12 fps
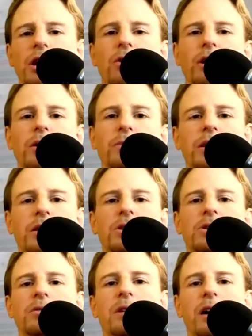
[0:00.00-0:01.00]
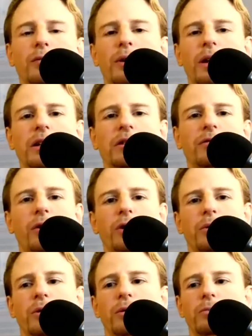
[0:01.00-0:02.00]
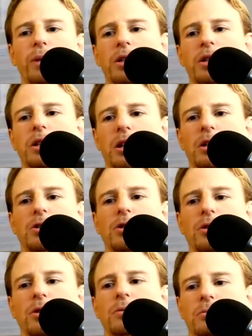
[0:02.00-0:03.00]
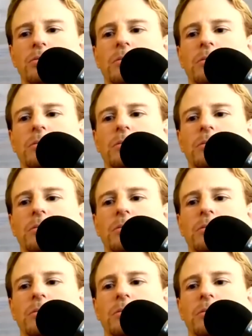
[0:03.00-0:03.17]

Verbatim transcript: only make that survivable and affordable, but uh, to